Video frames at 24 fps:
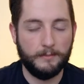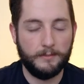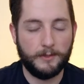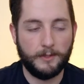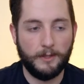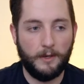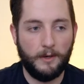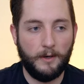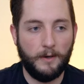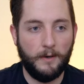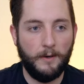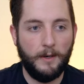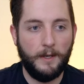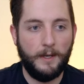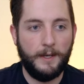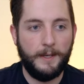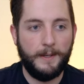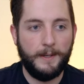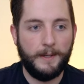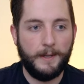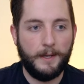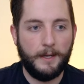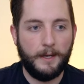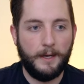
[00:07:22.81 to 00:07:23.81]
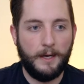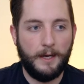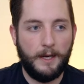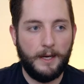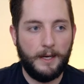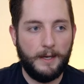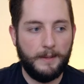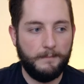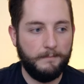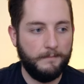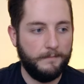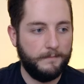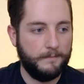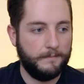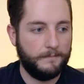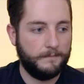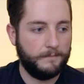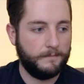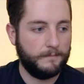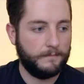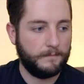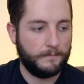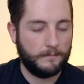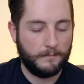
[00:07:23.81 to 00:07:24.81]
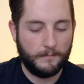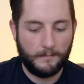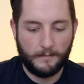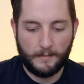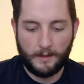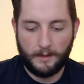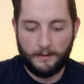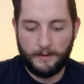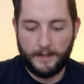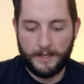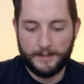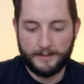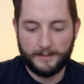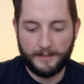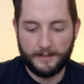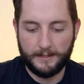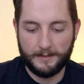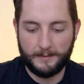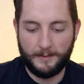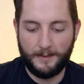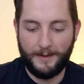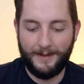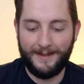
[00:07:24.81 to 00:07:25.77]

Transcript: So um, this has,